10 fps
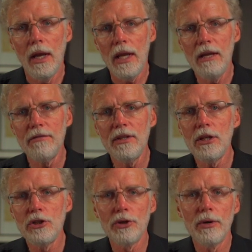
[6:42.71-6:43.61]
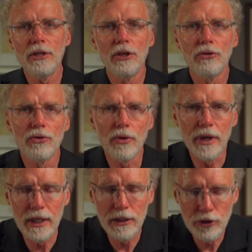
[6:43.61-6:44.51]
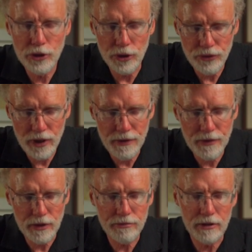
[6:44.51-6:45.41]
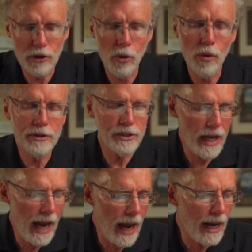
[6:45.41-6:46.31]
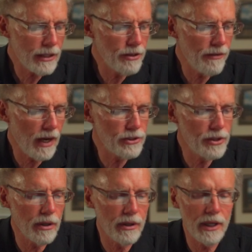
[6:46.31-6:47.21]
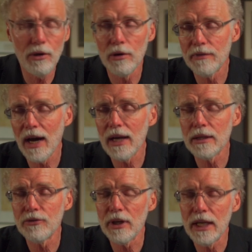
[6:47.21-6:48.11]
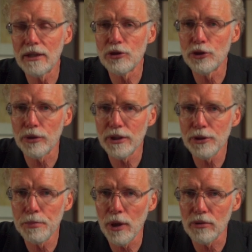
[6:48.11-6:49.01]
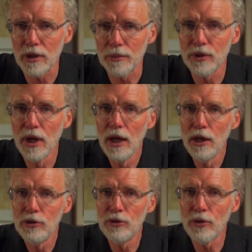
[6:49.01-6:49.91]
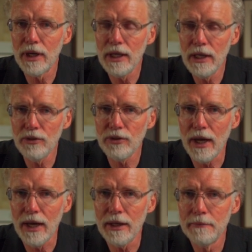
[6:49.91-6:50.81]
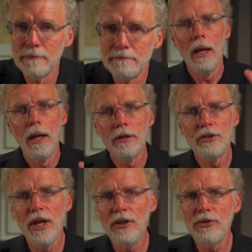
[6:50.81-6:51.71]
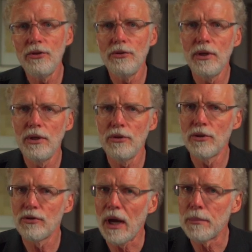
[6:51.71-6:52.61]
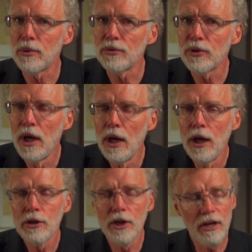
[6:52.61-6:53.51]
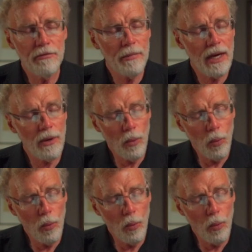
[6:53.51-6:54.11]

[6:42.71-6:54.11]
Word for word: Even the Jewish historian Josephus records acts of hostility or violence against Jewish pilgrims during his day. Jesus and his disciples could have made it